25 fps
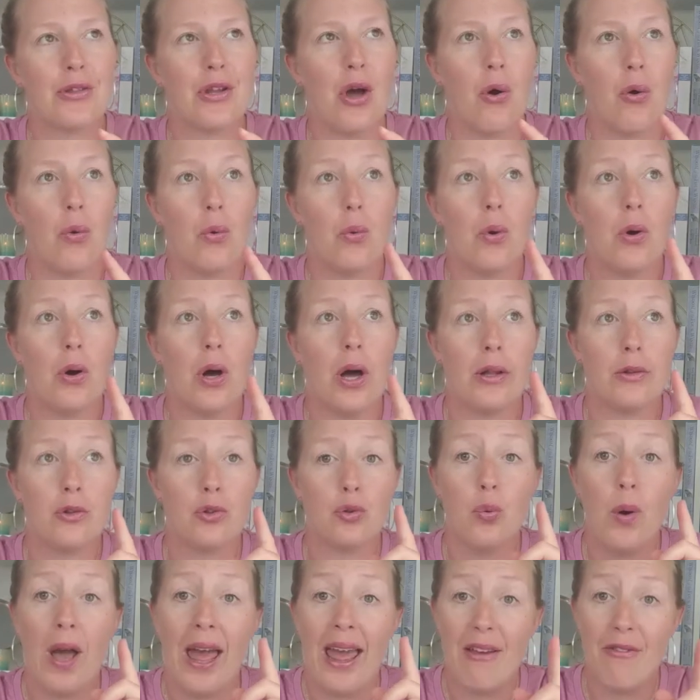now,
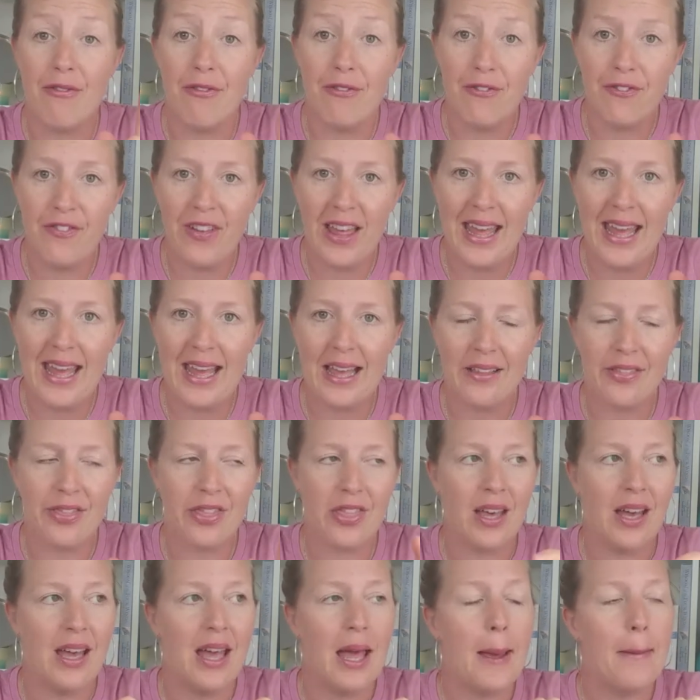to have
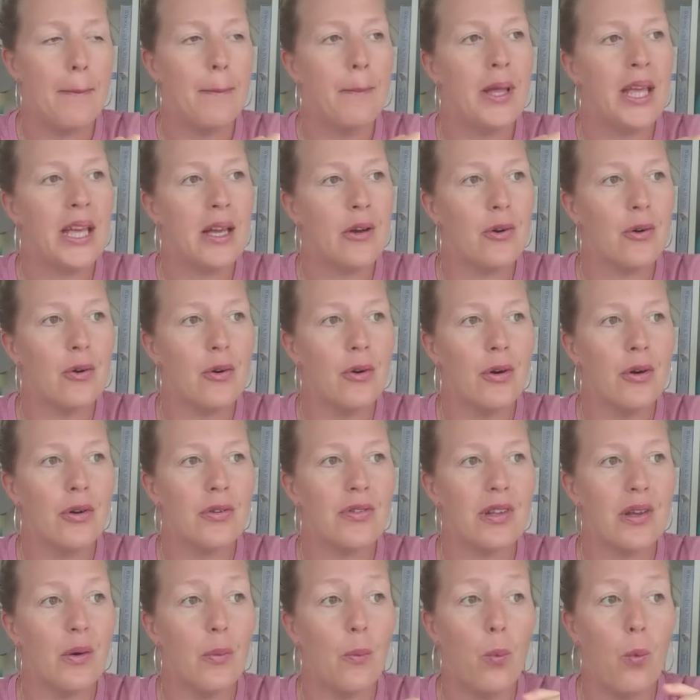faith.
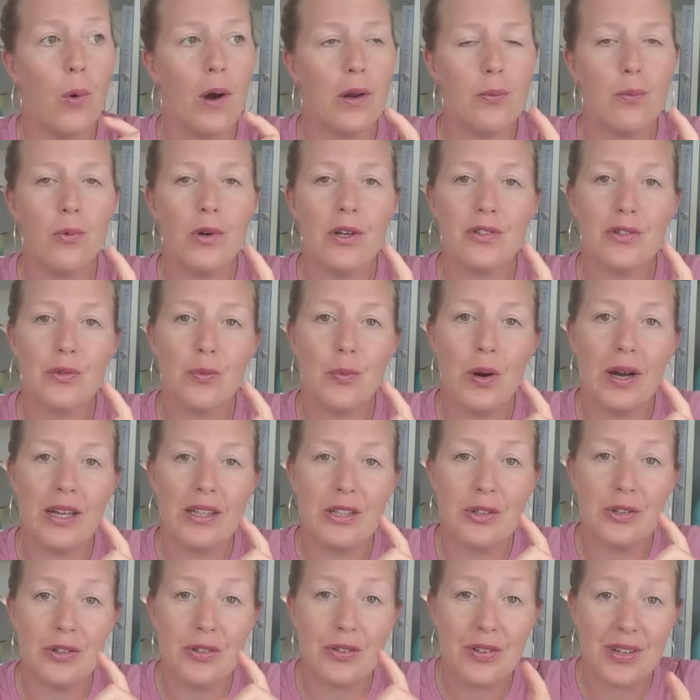Because what was
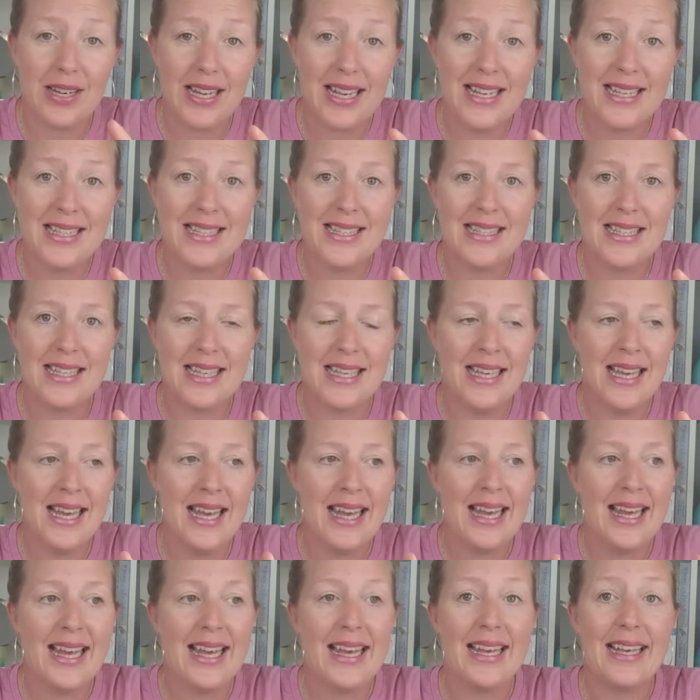quite crazy
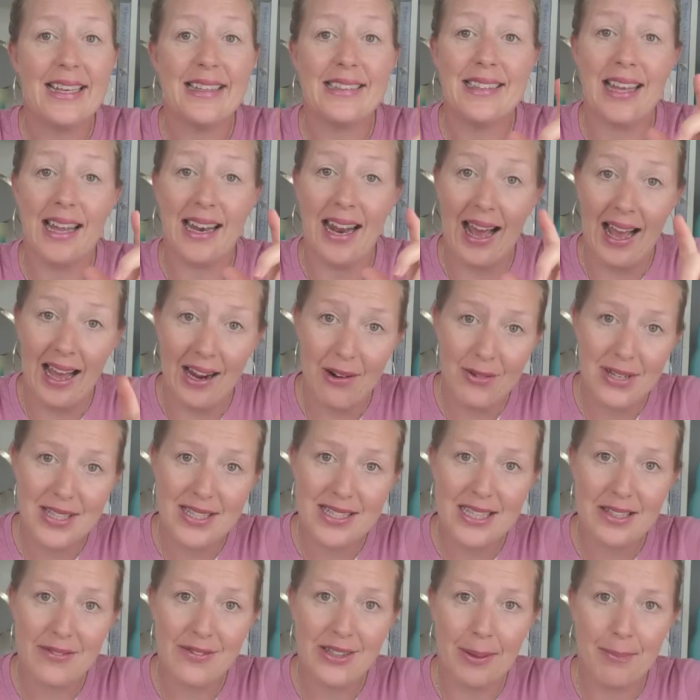is that I
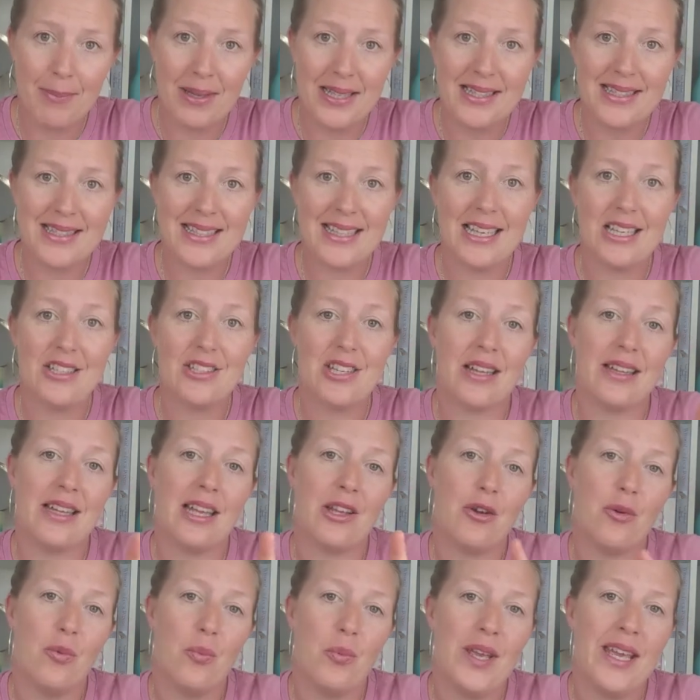received a message, and
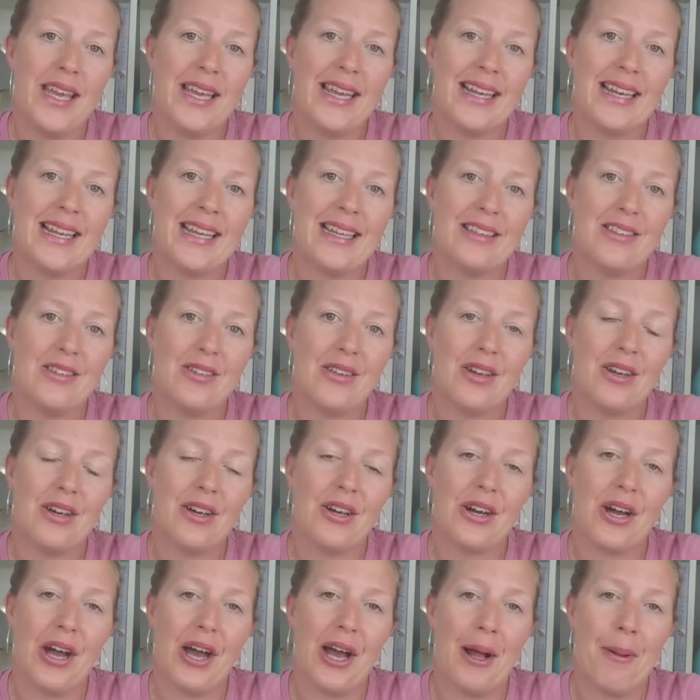then a week
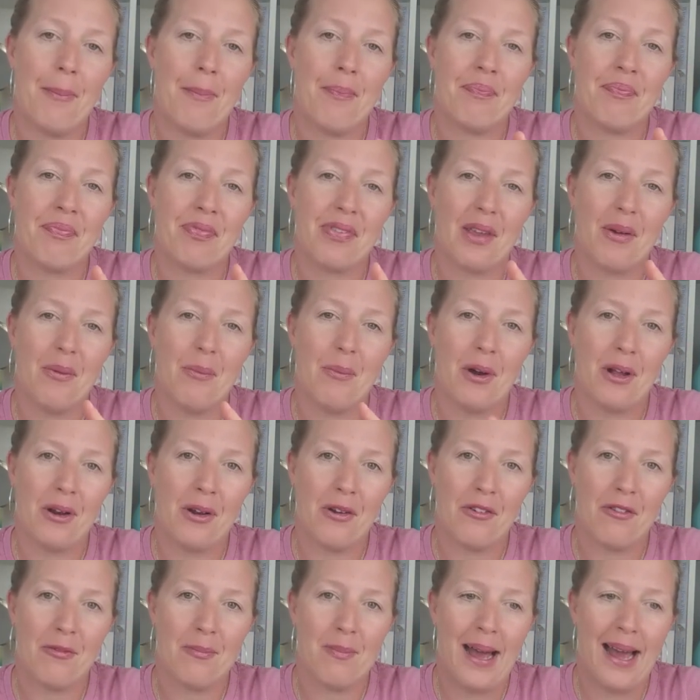later, one
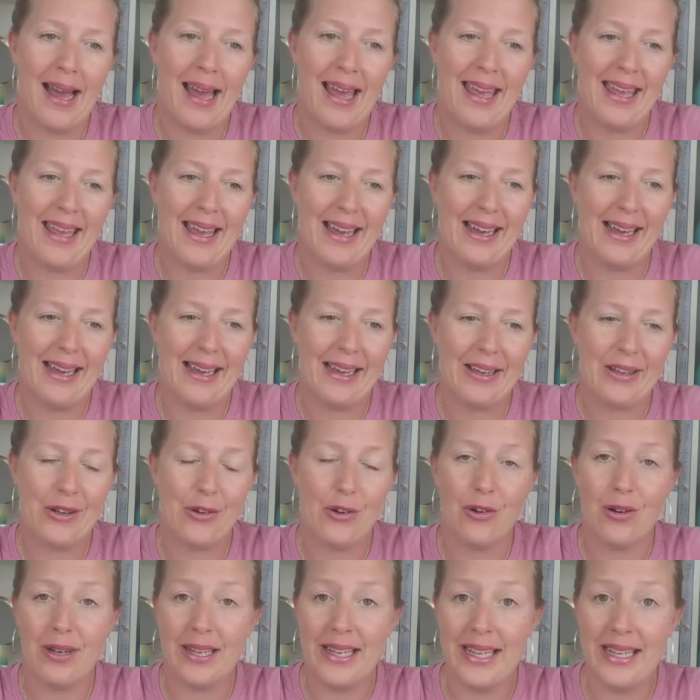of my
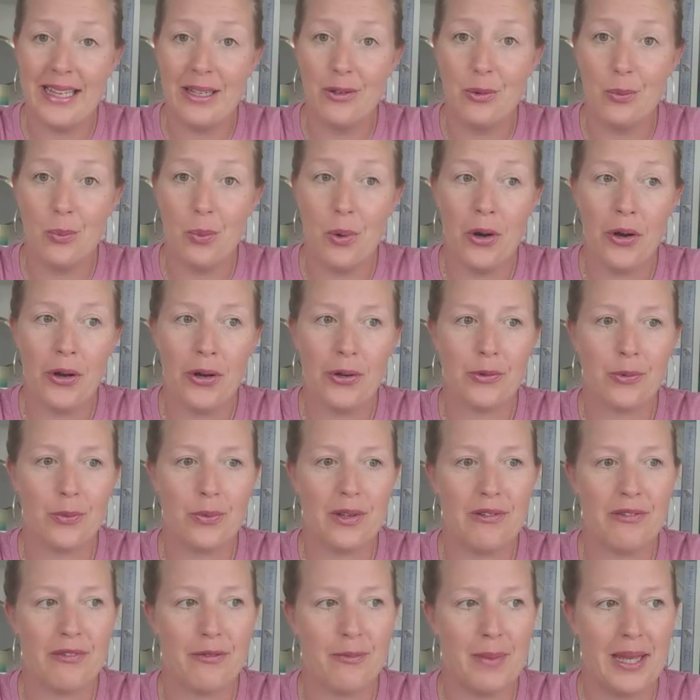colleagues worked
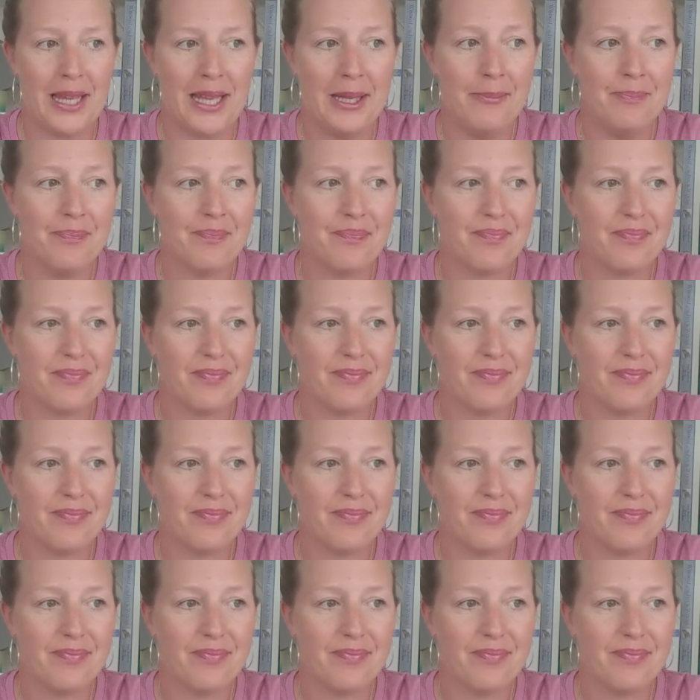with me.